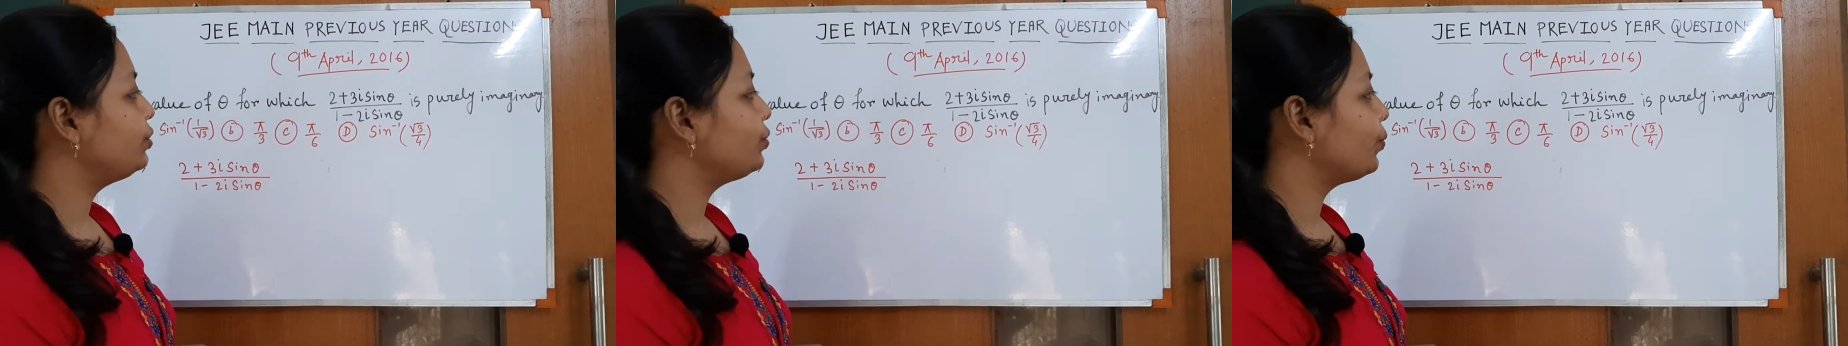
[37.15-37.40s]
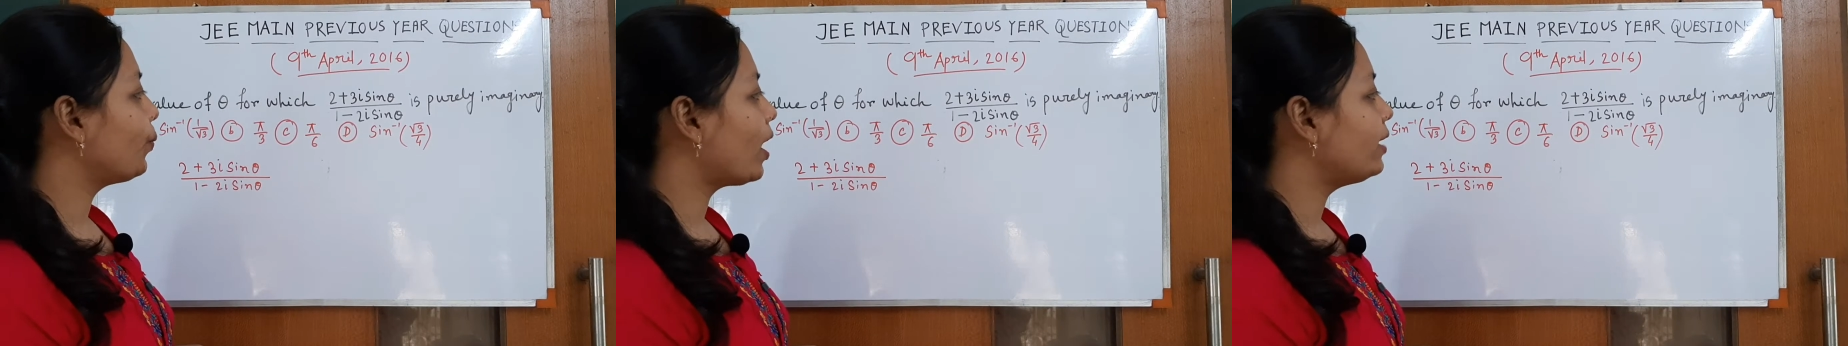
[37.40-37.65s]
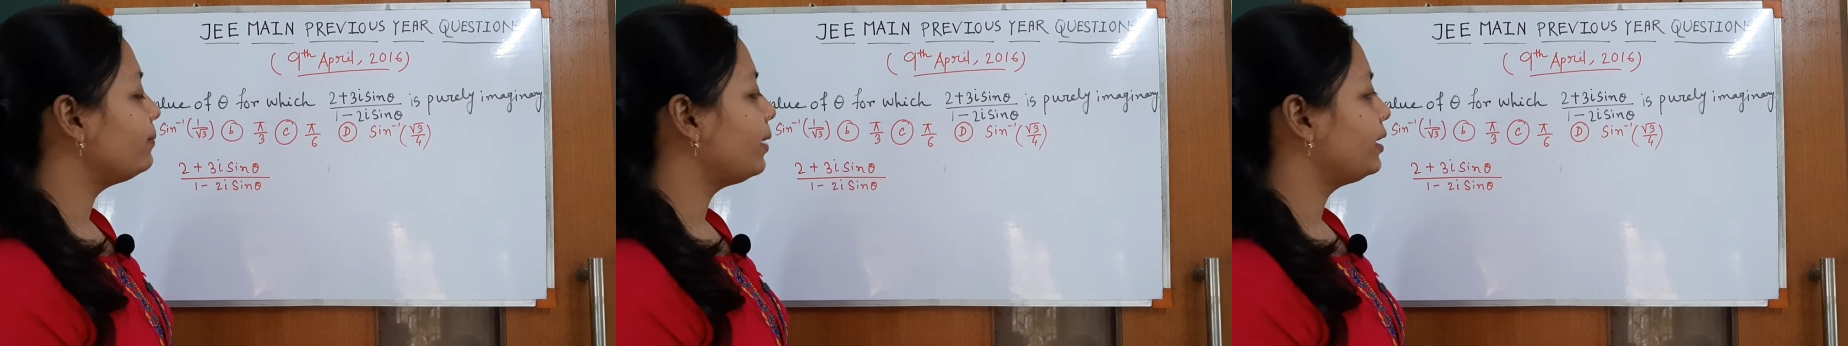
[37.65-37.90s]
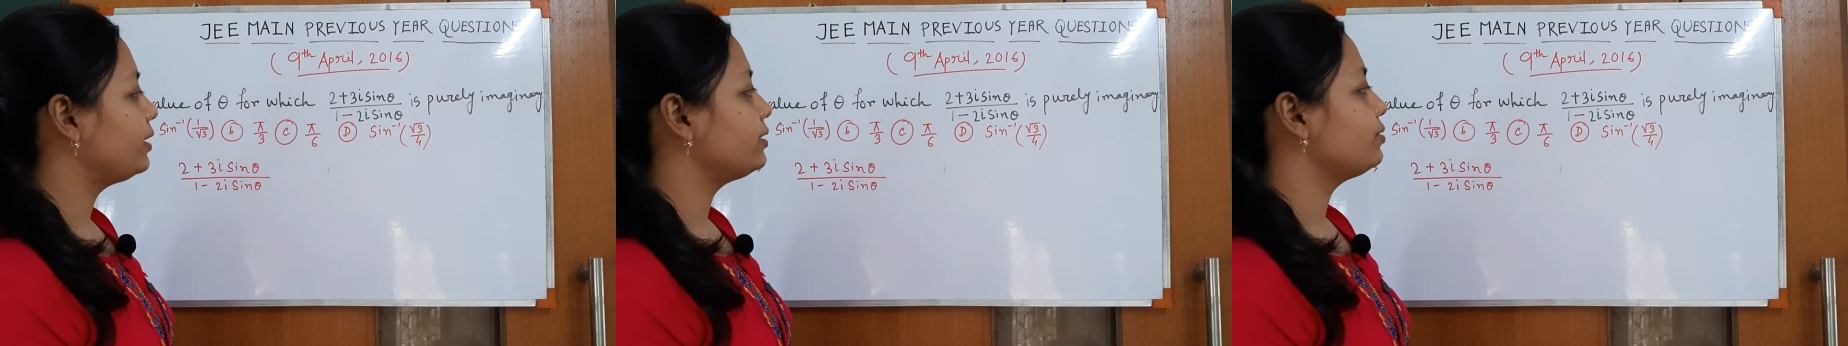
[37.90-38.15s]
1
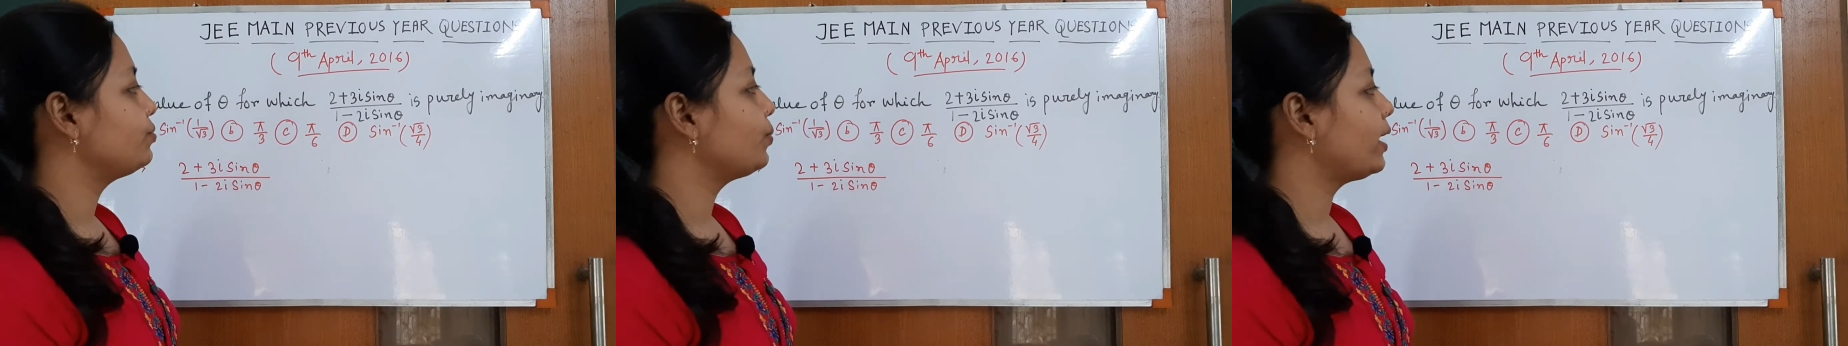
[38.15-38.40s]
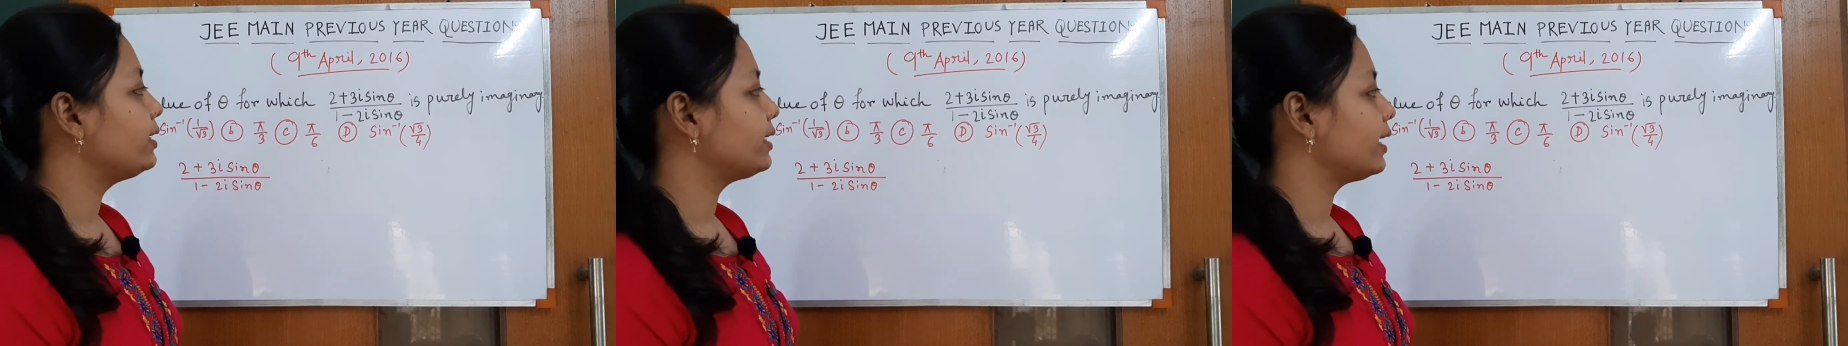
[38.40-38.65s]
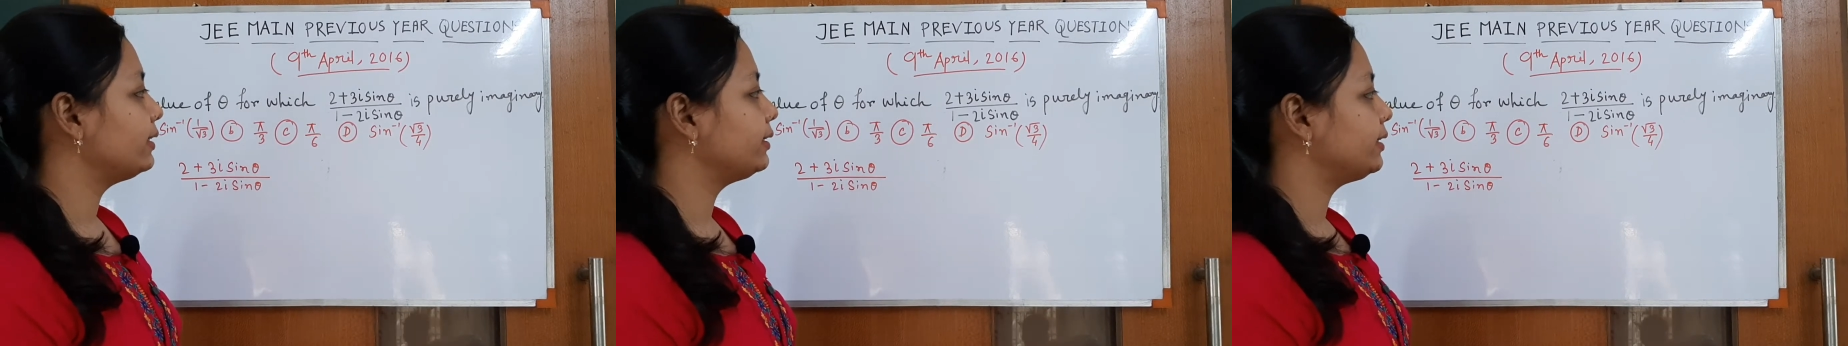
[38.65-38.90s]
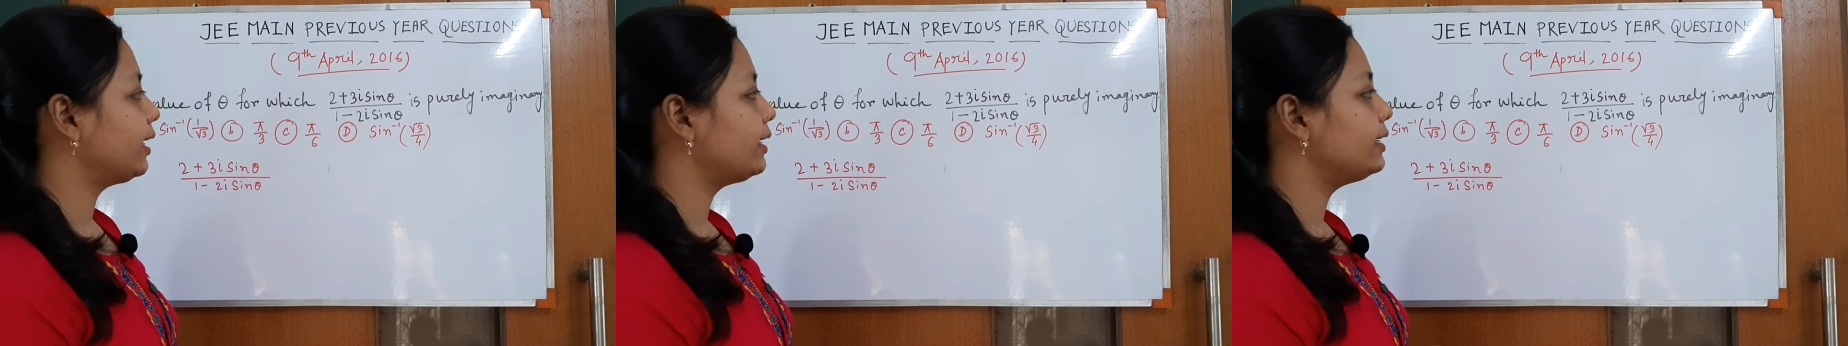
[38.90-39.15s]
minus 2i sin
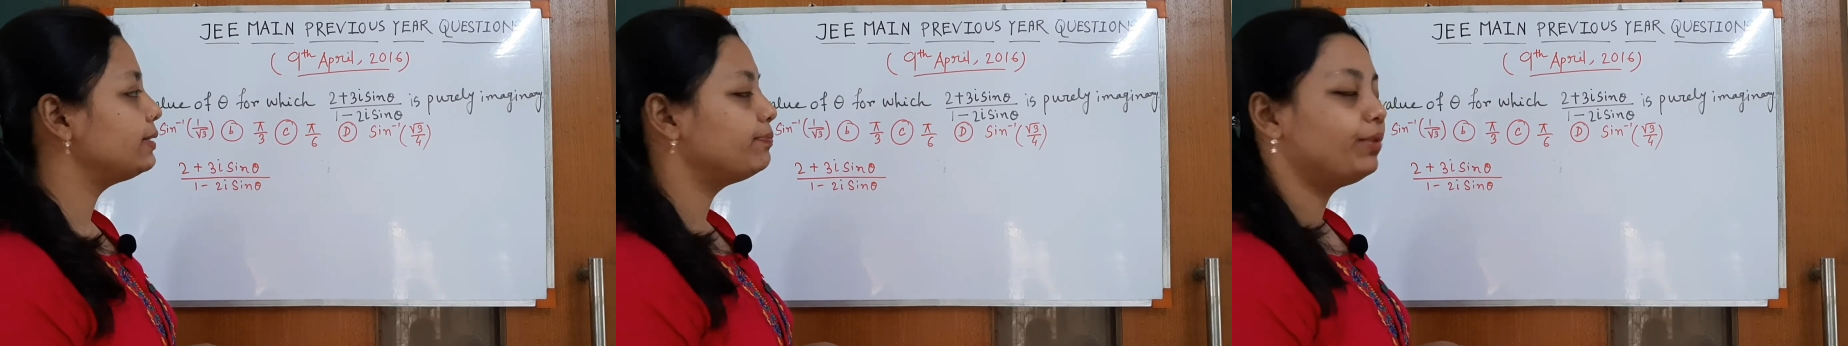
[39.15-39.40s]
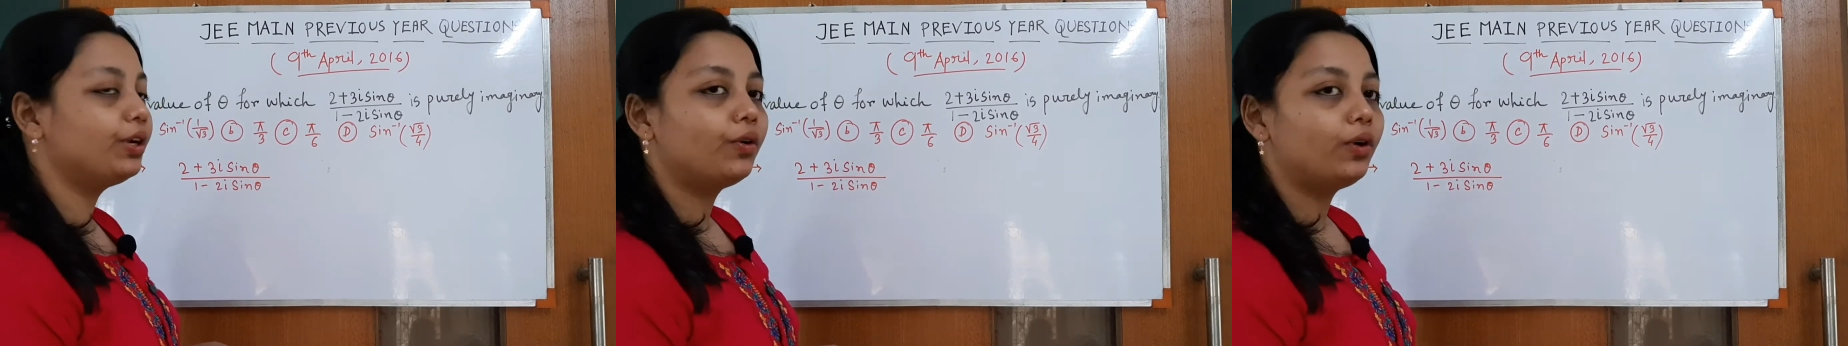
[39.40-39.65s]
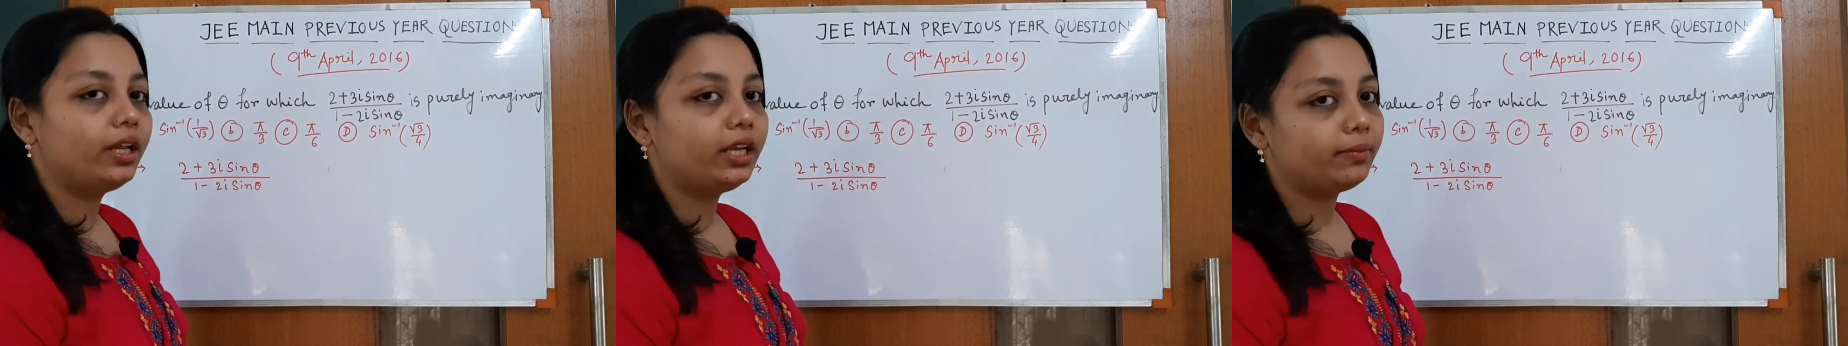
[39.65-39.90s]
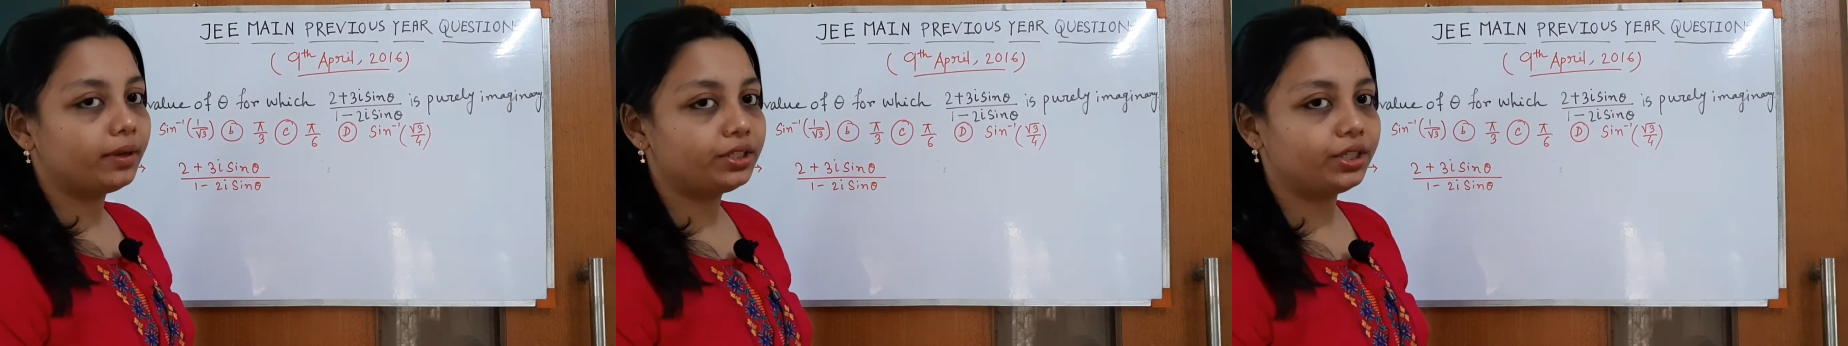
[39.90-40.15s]
theta is purely
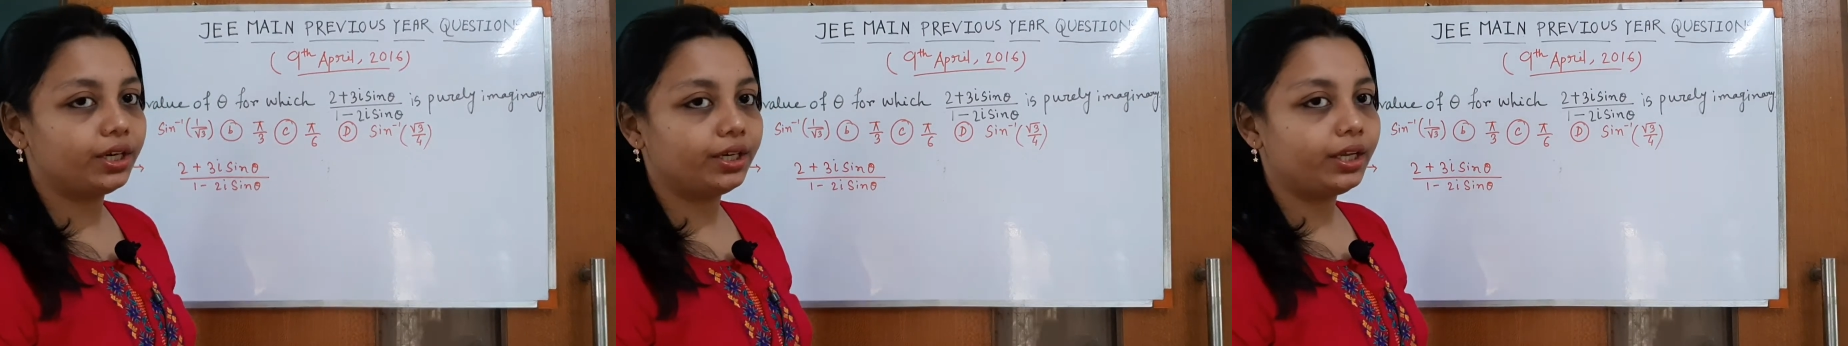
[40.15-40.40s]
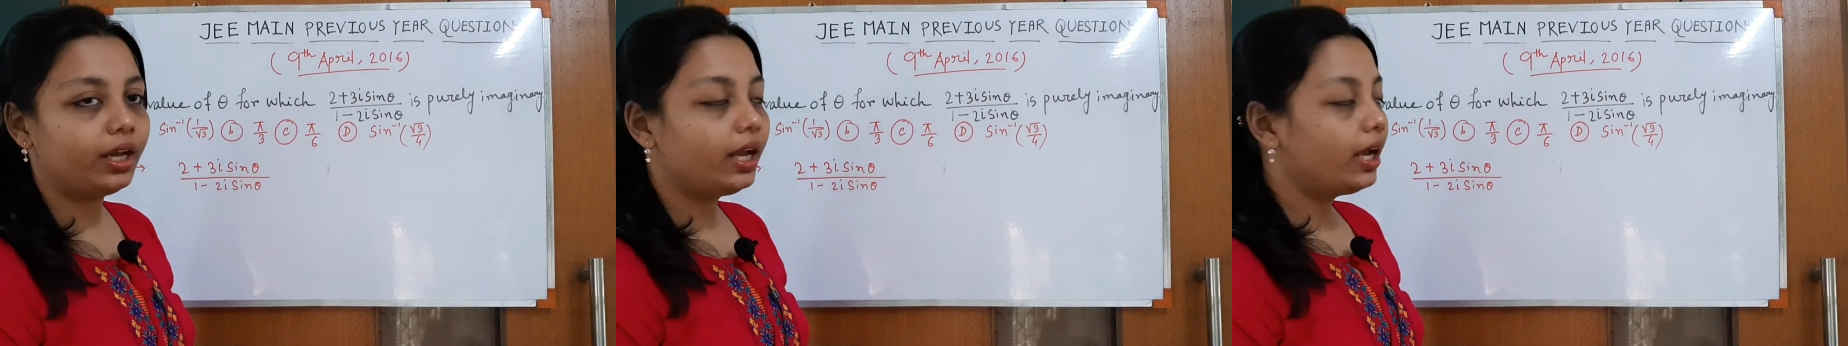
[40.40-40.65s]
imaginary.